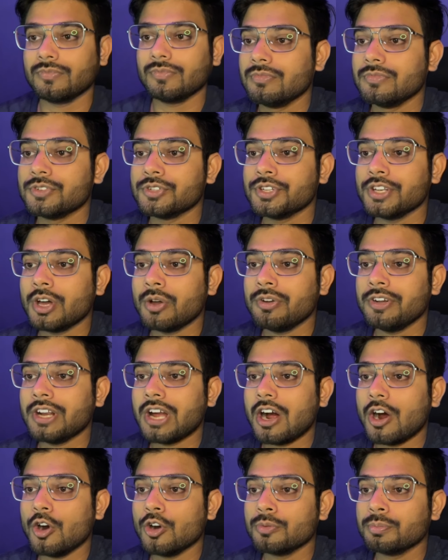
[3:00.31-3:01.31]
So now in
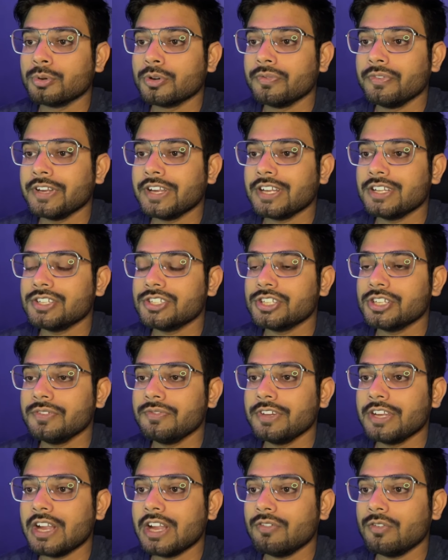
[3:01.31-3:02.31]
output, we can see we have